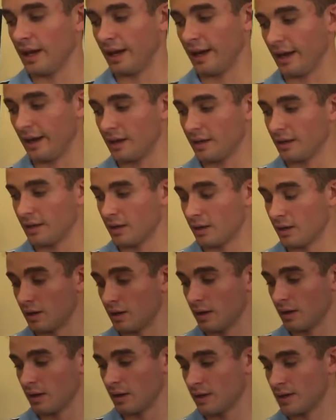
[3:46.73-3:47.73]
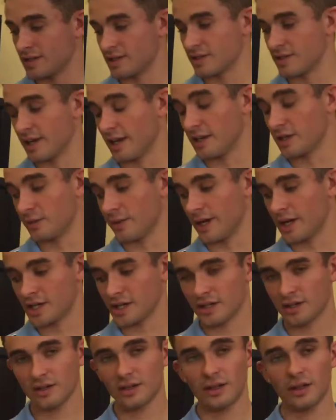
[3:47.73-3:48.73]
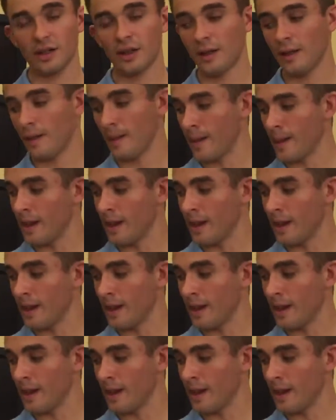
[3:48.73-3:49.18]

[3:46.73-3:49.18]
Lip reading: And this attenuation